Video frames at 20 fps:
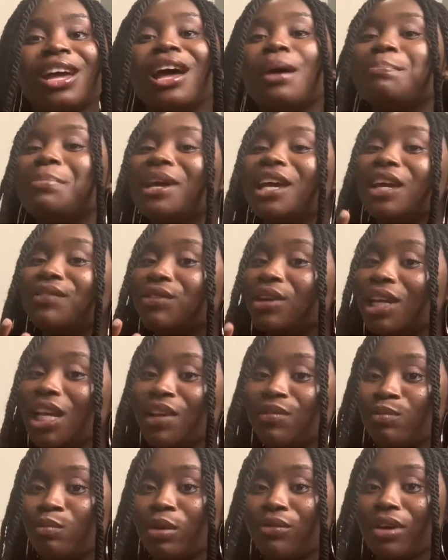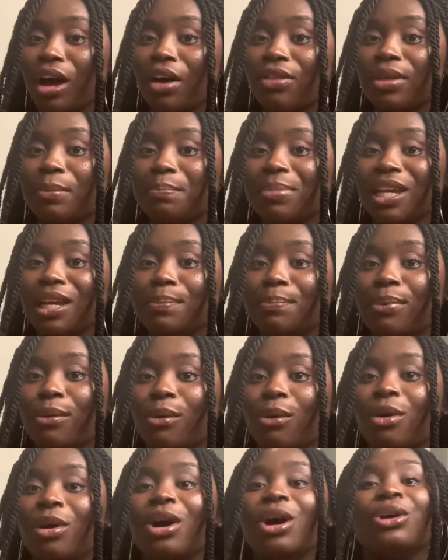but if you're living with other
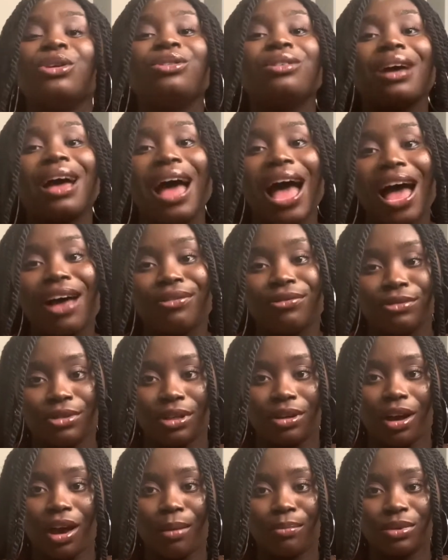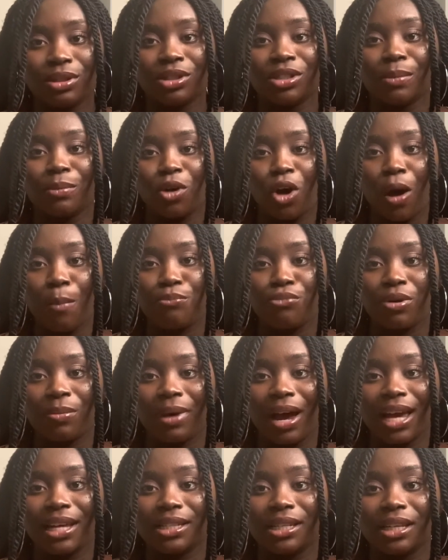people, you have to come to some
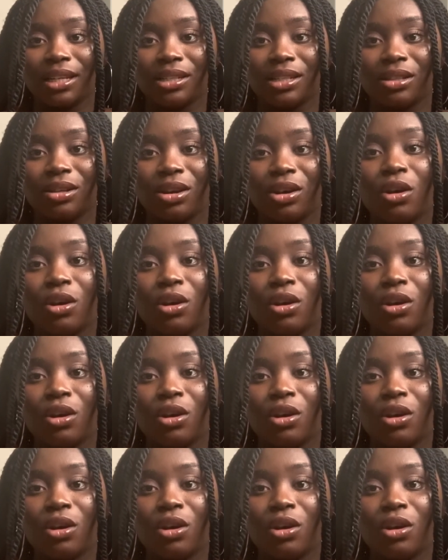compromises.